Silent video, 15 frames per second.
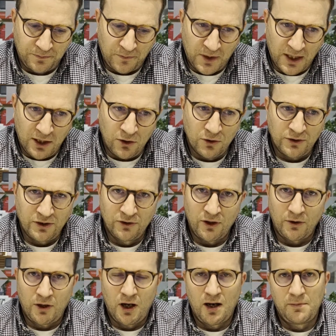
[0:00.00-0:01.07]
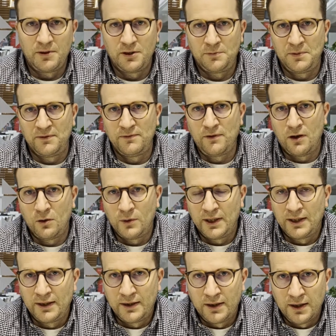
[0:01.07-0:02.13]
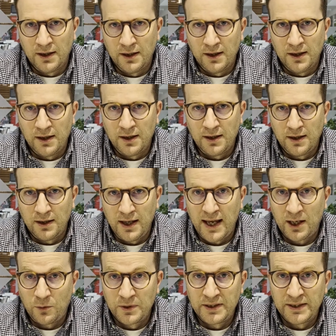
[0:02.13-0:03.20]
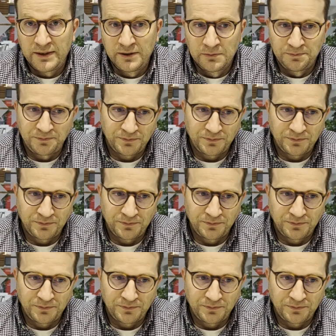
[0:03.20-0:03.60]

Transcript: It looks as though carbon has been following equities,